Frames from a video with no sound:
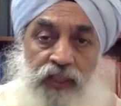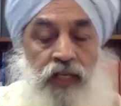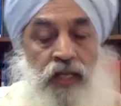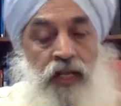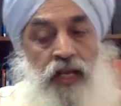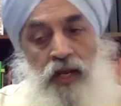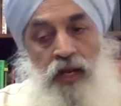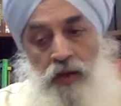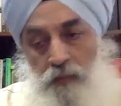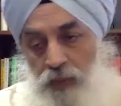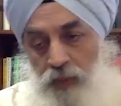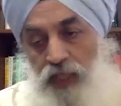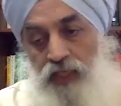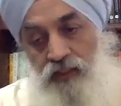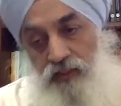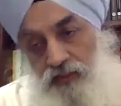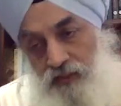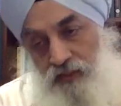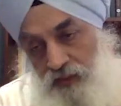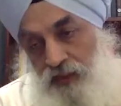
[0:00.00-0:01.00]
but
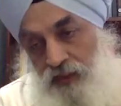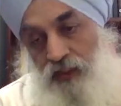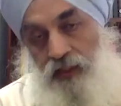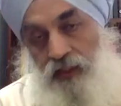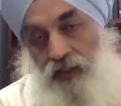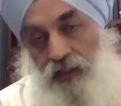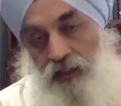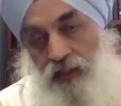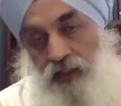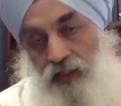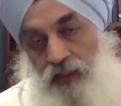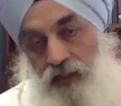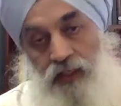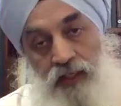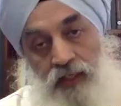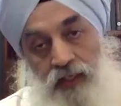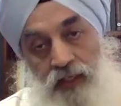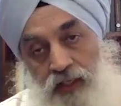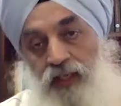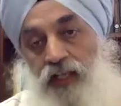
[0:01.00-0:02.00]
uh, it can be
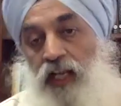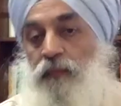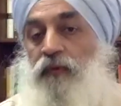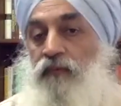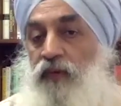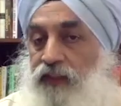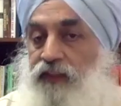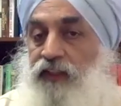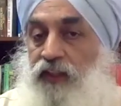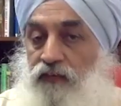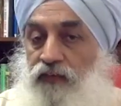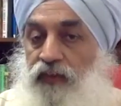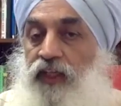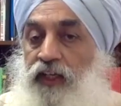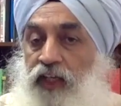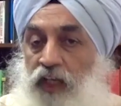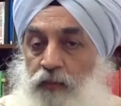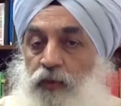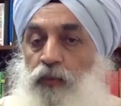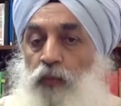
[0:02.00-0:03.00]
very significant. It can be
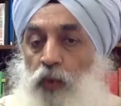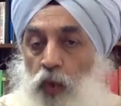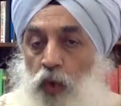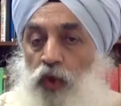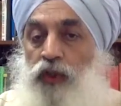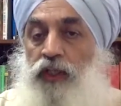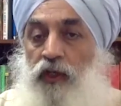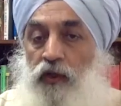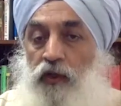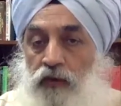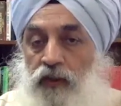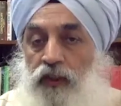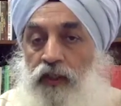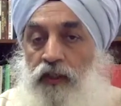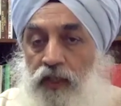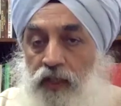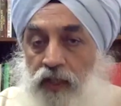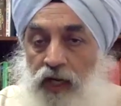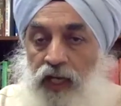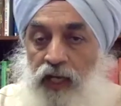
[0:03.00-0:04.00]
more than the
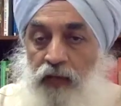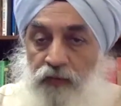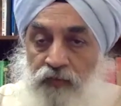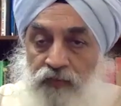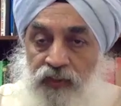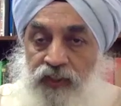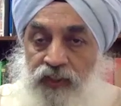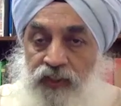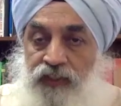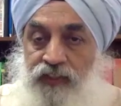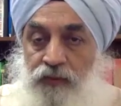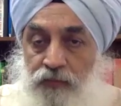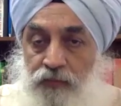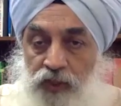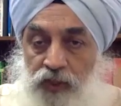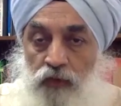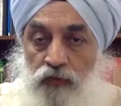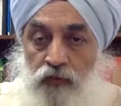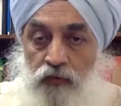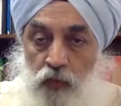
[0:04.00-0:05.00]
IMF estimate of
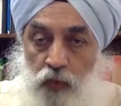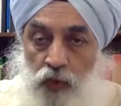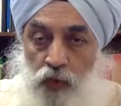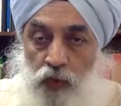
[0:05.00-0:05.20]
4.5%.